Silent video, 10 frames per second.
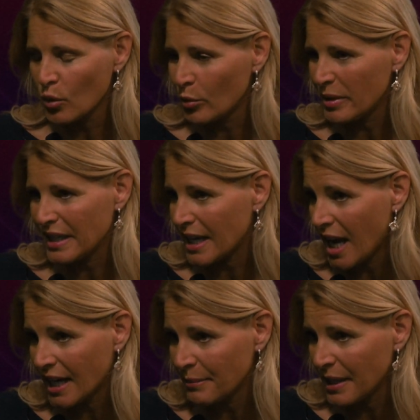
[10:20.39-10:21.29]
would be the
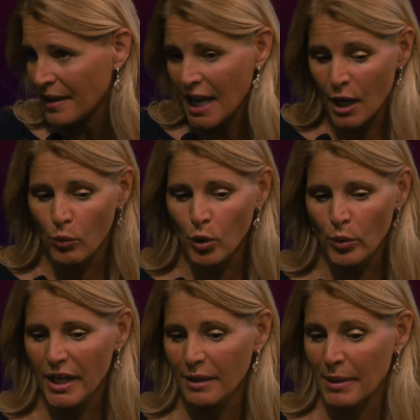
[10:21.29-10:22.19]
economy economy and what
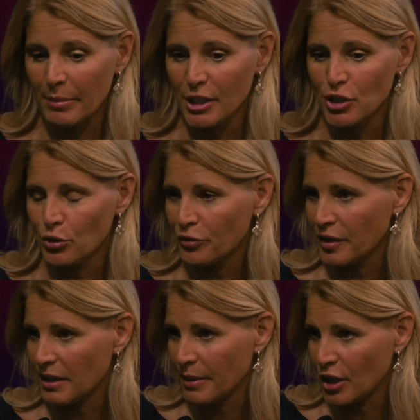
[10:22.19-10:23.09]
we're going to be able to do
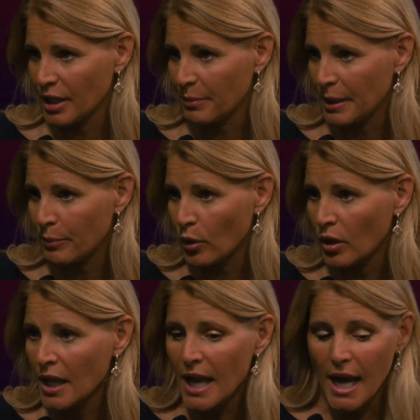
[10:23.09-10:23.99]
for the American people.